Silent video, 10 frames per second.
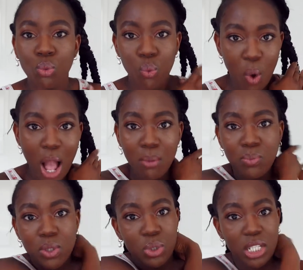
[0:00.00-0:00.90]

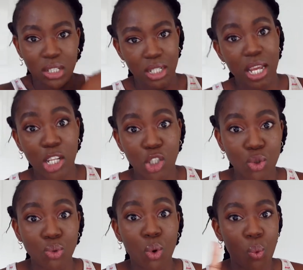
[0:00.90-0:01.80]
wipes, which is the
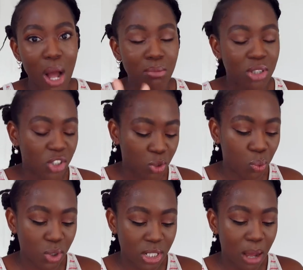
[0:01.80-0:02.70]
H2O wipes, just
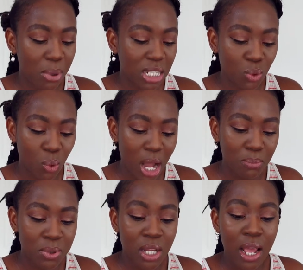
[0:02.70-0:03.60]
water-based
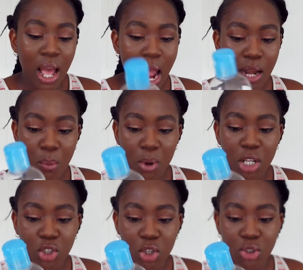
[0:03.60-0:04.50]
wipes. I
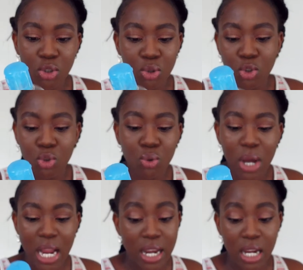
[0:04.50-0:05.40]
normally just use two,
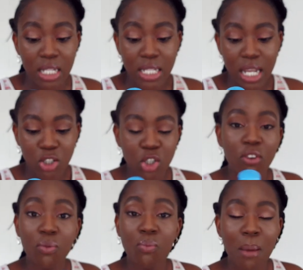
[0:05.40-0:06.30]
and then it takes
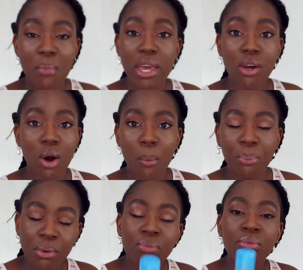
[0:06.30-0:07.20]
off my makeup
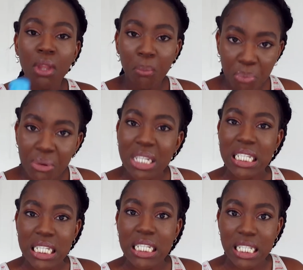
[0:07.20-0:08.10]

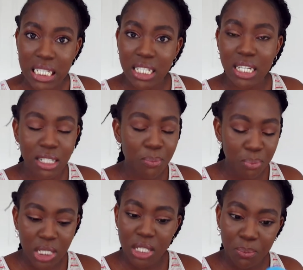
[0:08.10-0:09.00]
pretty decent,
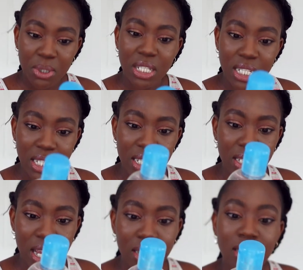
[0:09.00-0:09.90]
pretty
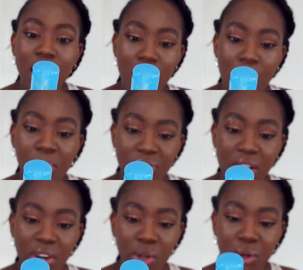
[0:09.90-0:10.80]
decent, and
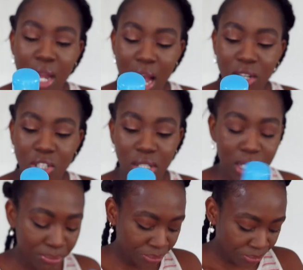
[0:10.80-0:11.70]
very good actually.